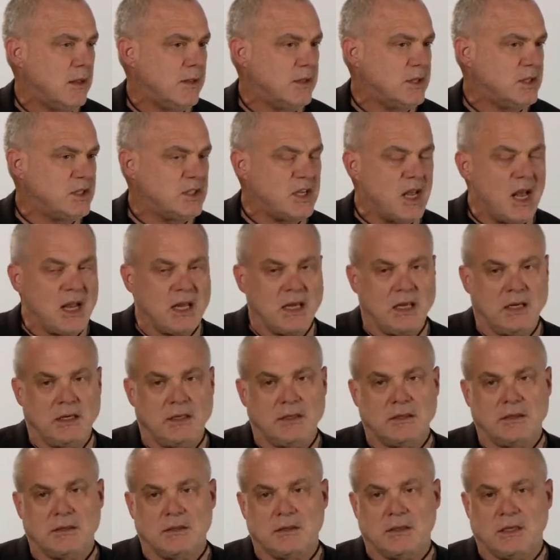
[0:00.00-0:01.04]
The
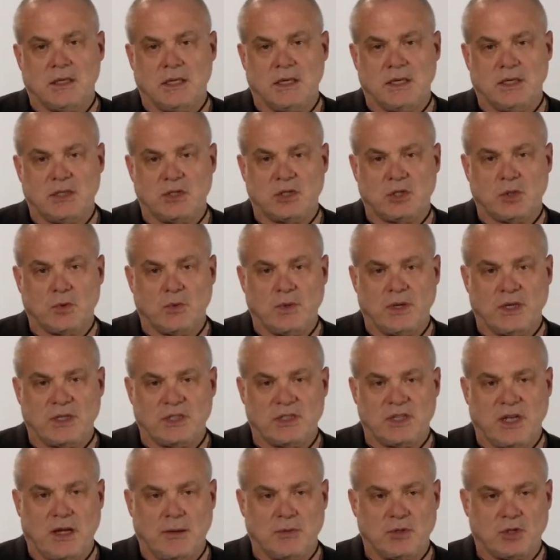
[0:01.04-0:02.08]
second is to
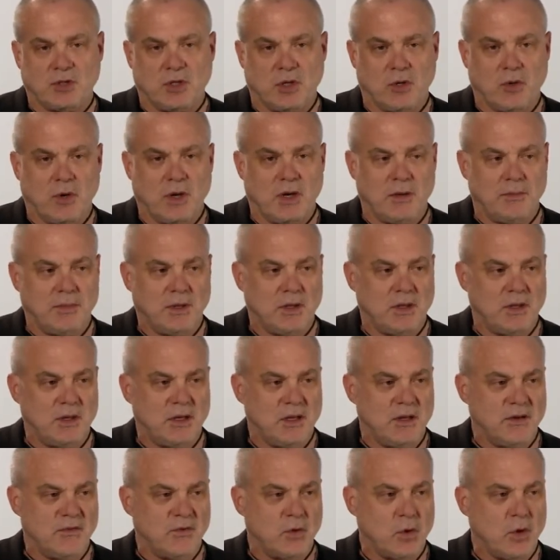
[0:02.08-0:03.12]
reestablish the
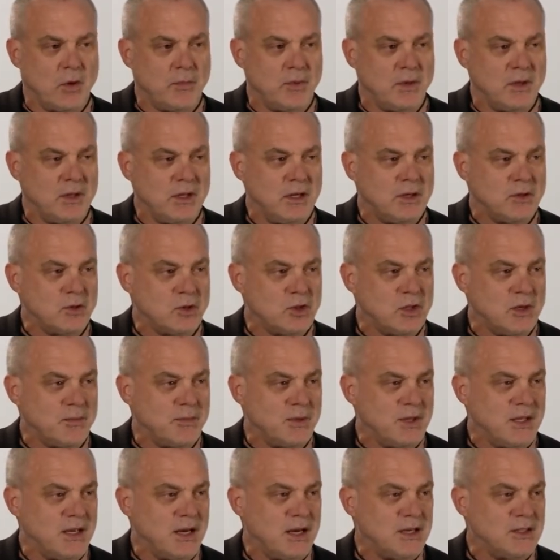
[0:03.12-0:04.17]
credibility of corporate
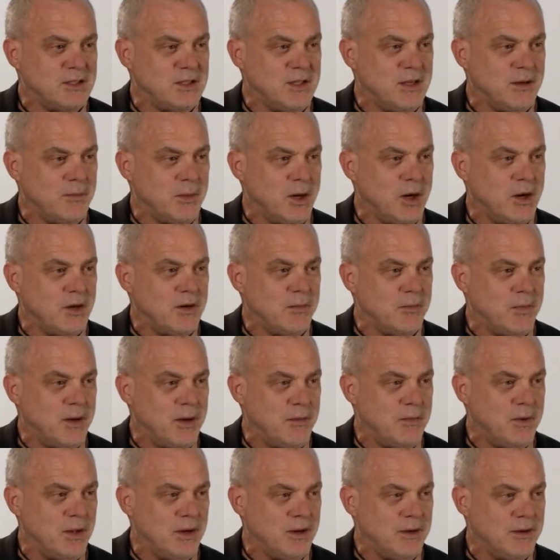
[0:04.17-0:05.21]
leadership in the eyes of the American
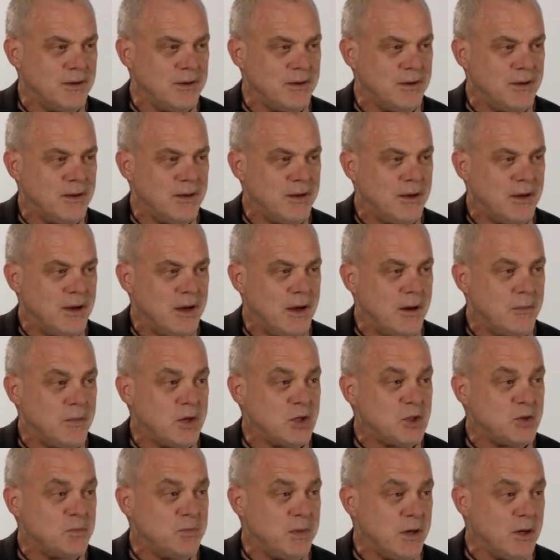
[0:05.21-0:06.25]
public, a
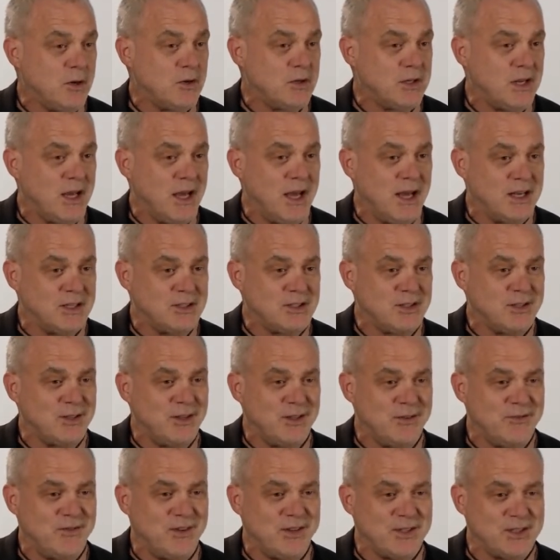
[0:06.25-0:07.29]
much bigger task
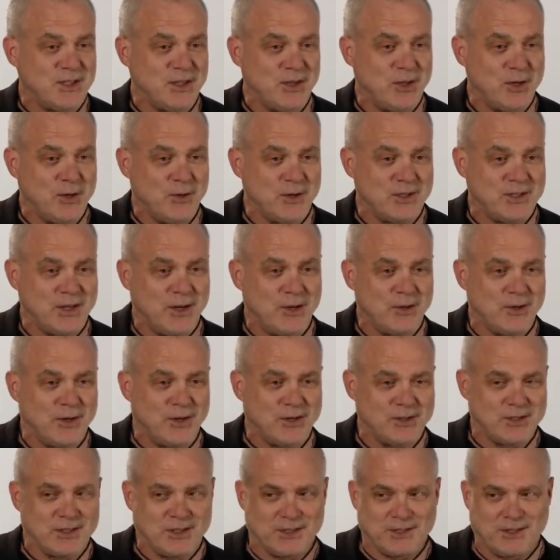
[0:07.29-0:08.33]
than fixing the US
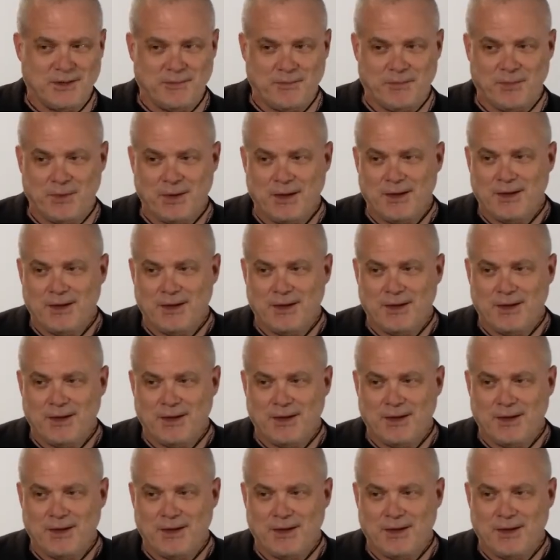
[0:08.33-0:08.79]
healthcare system.